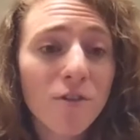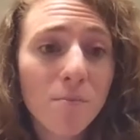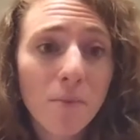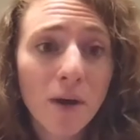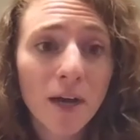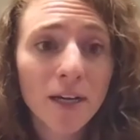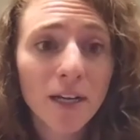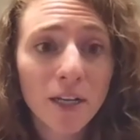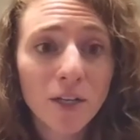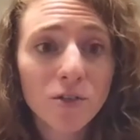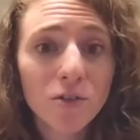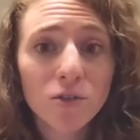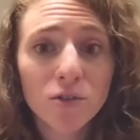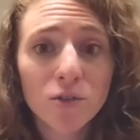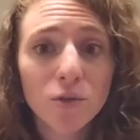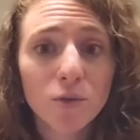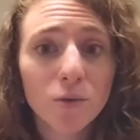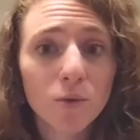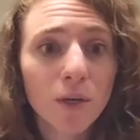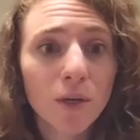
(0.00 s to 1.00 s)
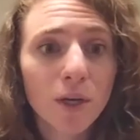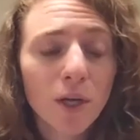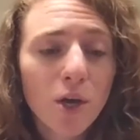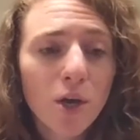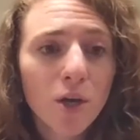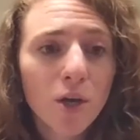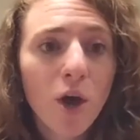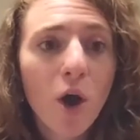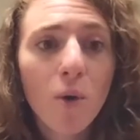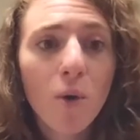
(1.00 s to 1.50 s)
the money to
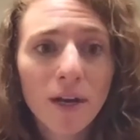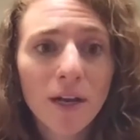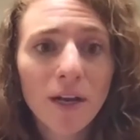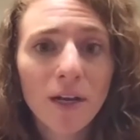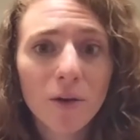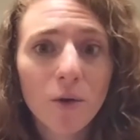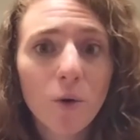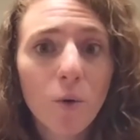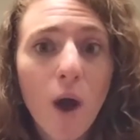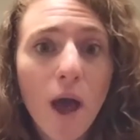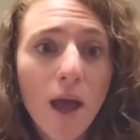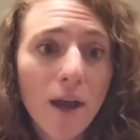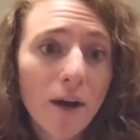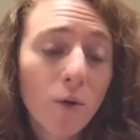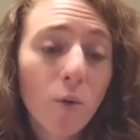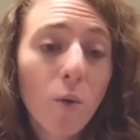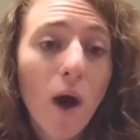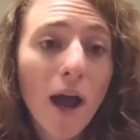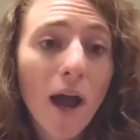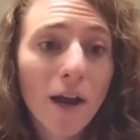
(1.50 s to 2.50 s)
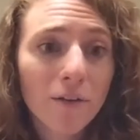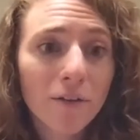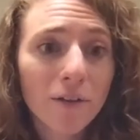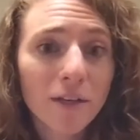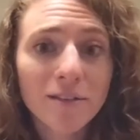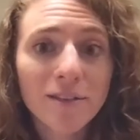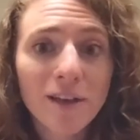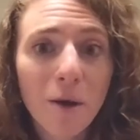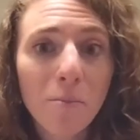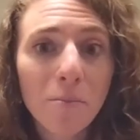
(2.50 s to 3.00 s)
go in and, and acquire
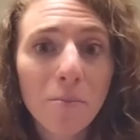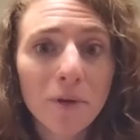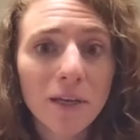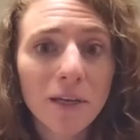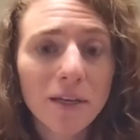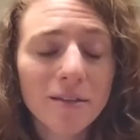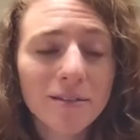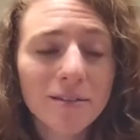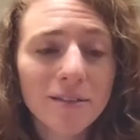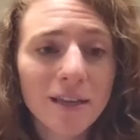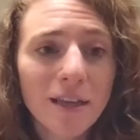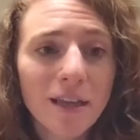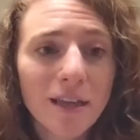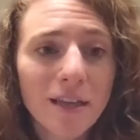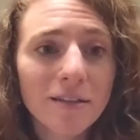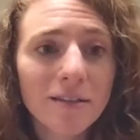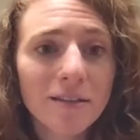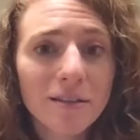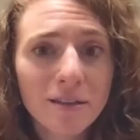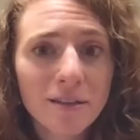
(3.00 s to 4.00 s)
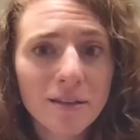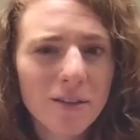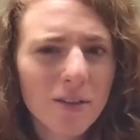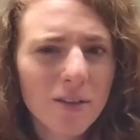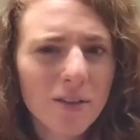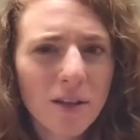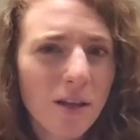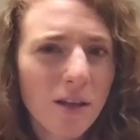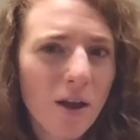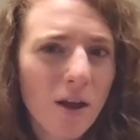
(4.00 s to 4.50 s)
these companies. It, it,
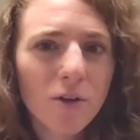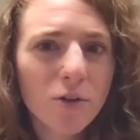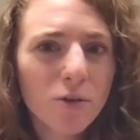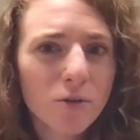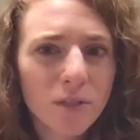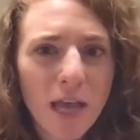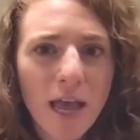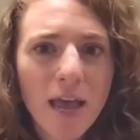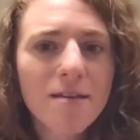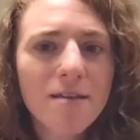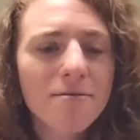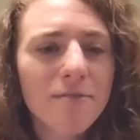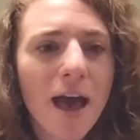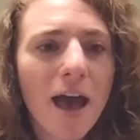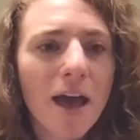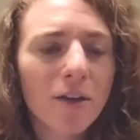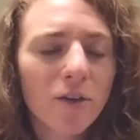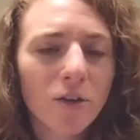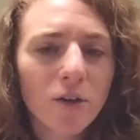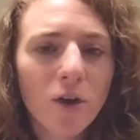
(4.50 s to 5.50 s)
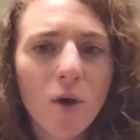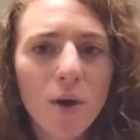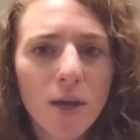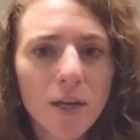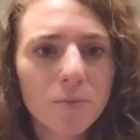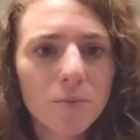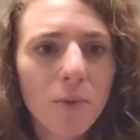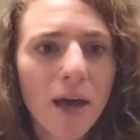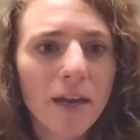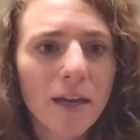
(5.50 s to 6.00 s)
are you saying that, you know,
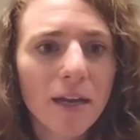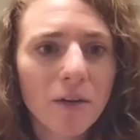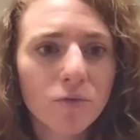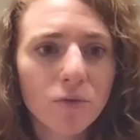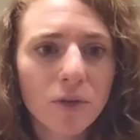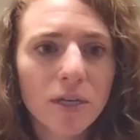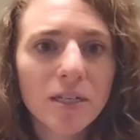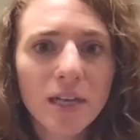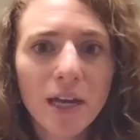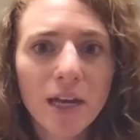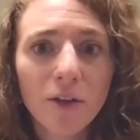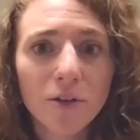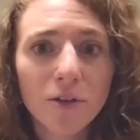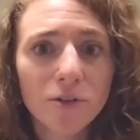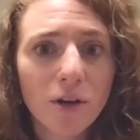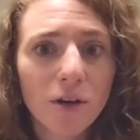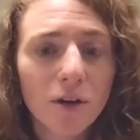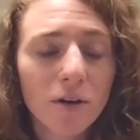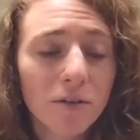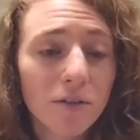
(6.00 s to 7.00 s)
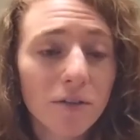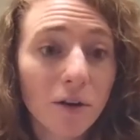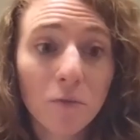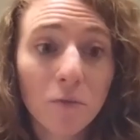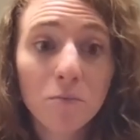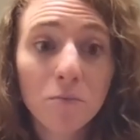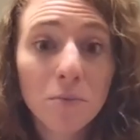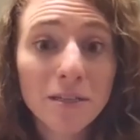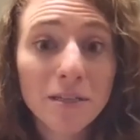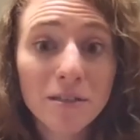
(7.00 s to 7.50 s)
independent retailers are, their
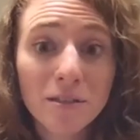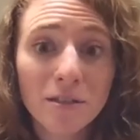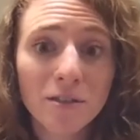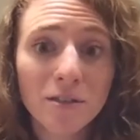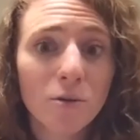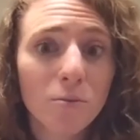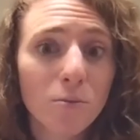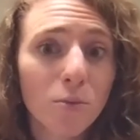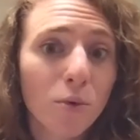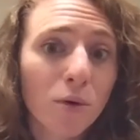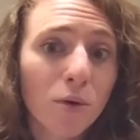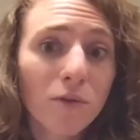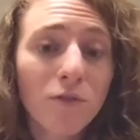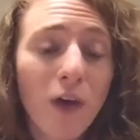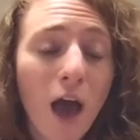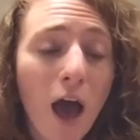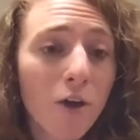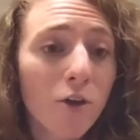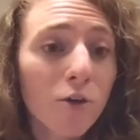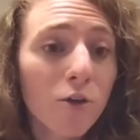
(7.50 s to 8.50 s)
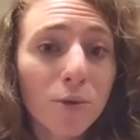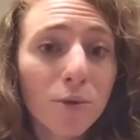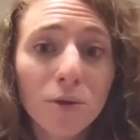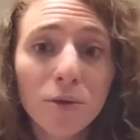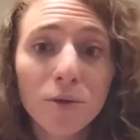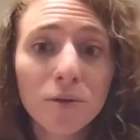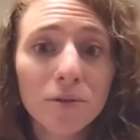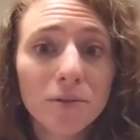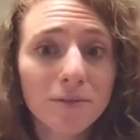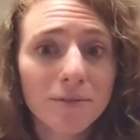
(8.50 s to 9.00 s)
businesses are more
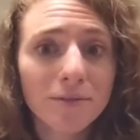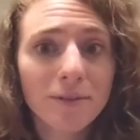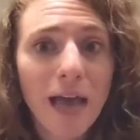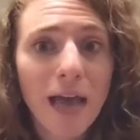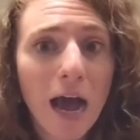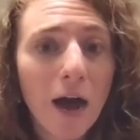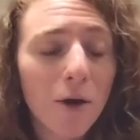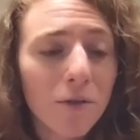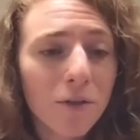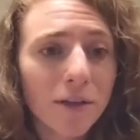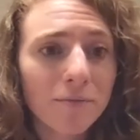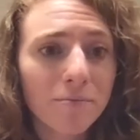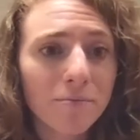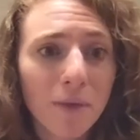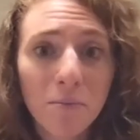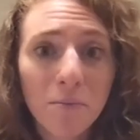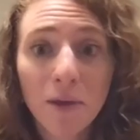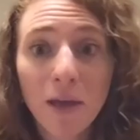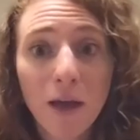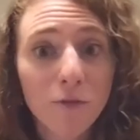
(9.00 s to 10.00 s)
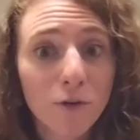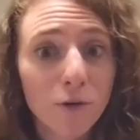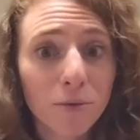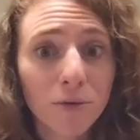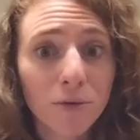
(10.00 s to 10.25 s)
valuable now than maybe ever